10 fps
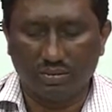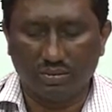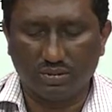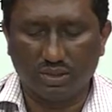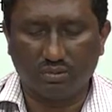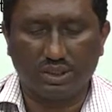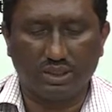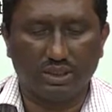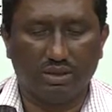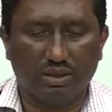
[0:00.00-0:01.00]

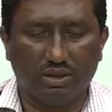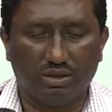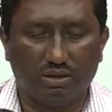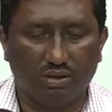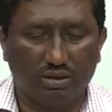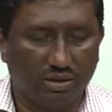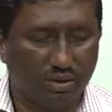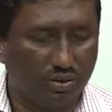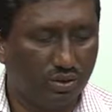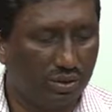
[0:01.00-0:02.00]
substation.
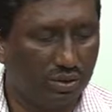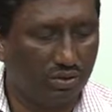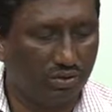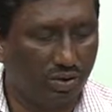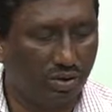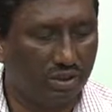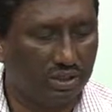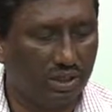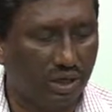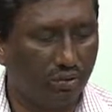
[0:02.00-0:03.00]
So, all
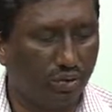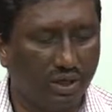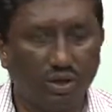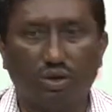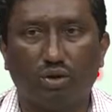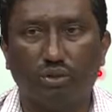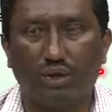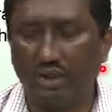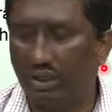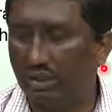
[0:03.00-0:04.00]
these have to be
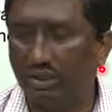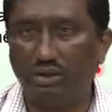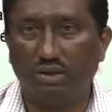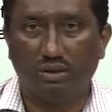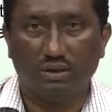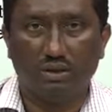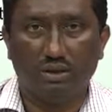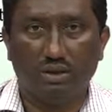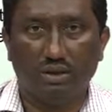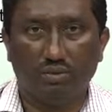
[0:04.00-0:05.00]
incorporated in the
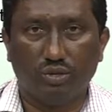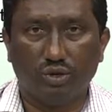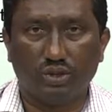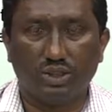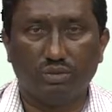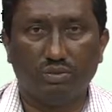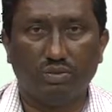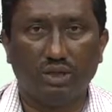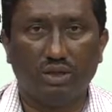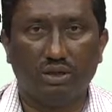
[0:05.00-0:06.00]
power
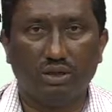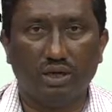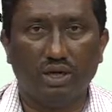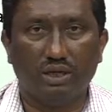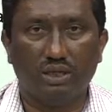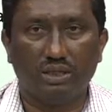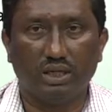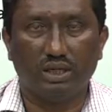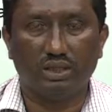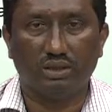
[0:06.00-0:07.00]
system related
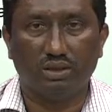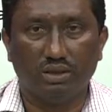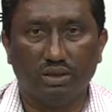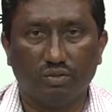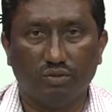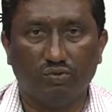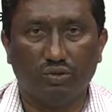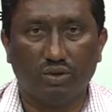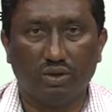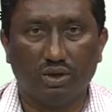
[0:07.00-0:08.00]
studies
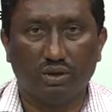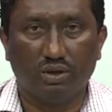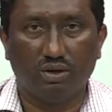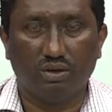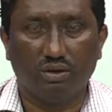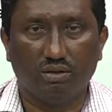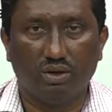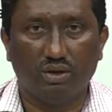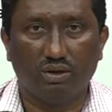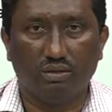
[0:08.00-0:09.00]
before
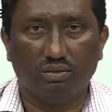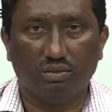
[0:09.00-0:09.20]
the